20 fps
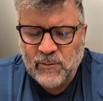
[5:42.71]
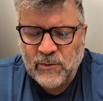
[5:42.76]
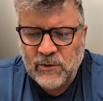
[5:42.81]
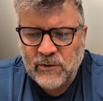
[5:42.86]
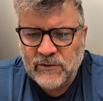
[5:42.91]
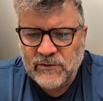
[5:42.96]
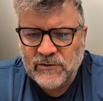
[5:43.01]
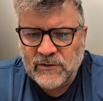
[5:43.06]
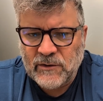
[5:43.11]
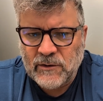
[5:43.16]

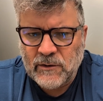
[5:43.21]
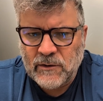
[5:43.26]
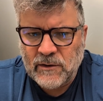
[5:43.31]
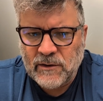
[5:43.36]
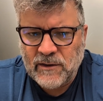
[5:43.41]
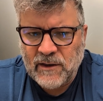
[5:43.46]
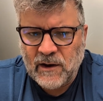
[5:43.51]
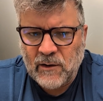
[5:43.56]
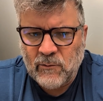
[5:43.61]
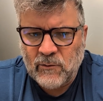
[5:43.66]

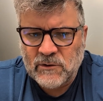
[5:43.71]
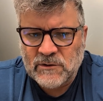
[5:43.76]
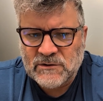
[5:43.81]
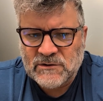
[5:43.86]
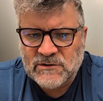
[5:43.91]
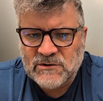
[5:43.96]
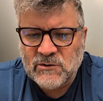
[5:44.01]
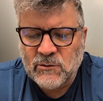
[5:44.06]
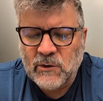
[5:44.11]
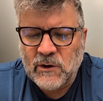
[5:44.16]
person that
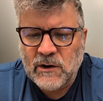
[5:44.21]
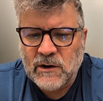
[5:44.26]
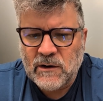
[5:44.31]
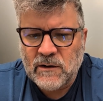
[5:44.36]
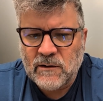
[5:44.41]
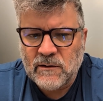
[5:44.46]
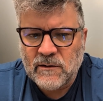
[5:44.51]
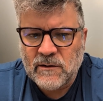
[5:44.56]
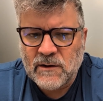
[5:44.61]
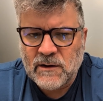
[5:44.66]
was
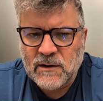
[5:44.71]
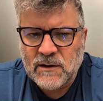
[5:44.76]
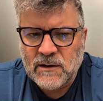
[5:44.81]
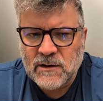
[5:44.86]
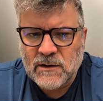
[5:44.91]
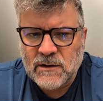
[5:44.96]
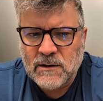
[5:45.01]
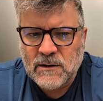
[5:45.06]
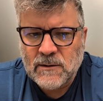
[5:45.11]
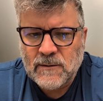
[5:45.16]
doing
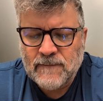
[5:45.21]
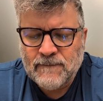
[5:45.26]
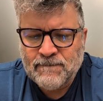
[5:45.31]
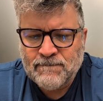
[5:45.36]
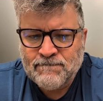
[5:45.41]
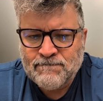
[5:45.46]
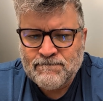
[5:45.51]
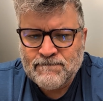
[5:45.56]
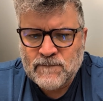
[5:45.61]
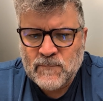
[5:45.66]

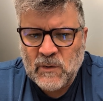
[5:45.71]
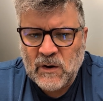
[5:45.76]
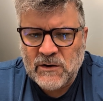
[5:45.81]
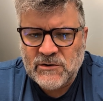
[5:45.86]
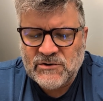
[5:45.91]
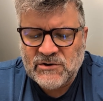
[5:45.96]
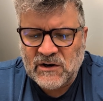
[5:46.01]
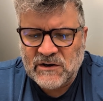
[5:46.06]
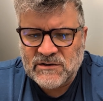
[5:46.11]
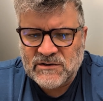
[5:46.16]
the
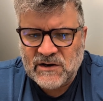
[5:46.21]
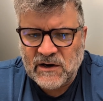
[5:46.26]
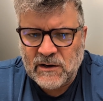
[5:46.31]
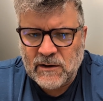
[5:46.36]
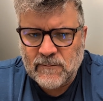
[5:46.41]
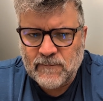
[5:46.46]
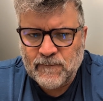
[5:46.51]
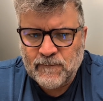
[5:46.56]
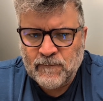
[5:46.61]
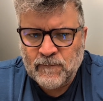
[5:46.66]

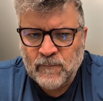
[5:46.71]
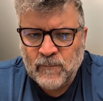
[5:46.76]
adjusting,